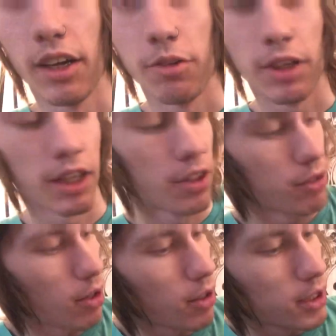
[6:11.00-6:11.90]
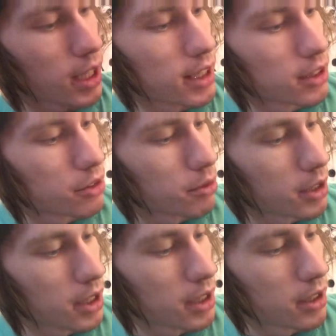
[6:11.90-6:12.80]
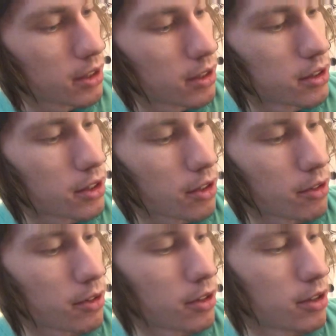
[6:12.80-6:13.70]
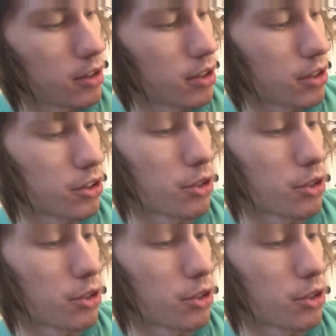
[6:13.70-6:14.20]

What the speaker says: we're going to throw our last one in, so there should